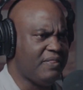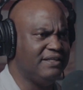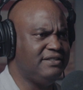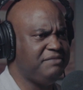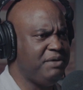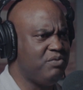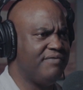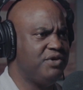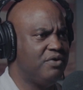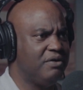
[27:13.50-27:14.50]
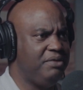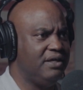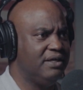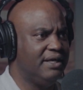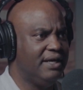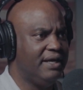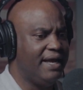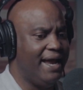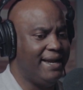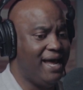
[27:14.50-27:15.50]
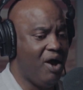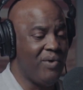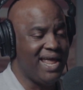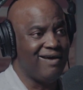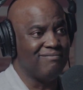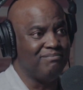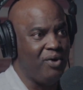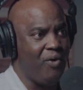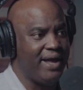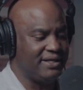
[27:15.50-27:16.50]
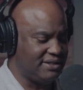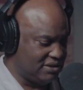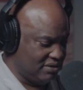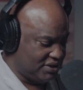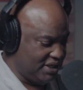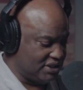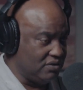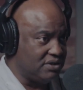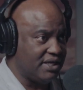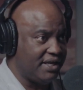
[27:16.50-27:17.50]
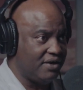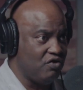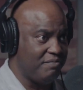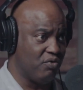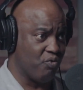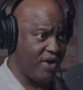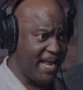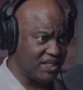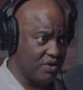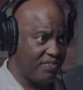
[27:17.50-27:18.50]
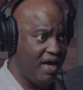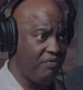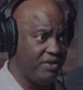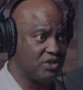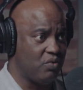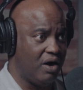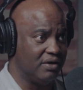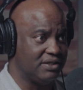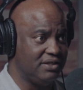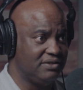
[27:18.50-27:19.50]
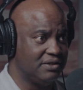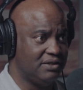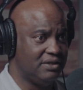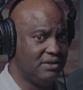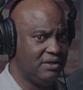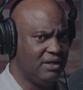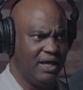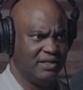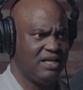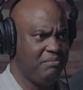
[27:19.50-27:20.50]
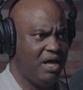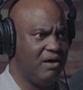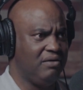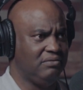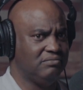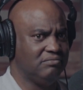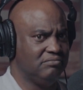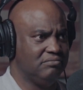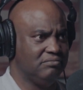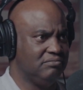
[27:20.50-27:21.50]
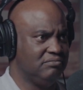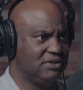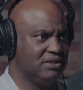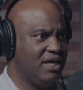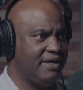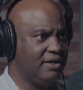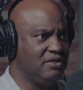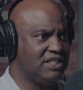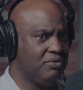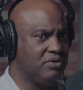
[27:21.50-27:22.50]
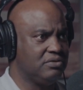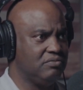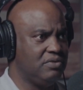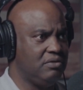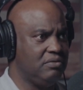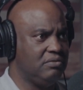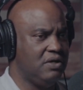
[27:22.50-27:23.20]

just be whatever you want to be. Right. And now we have boys, as C.S. Lewis said here, who have been raised without these qualities. And somehow society looks at them and goes, well,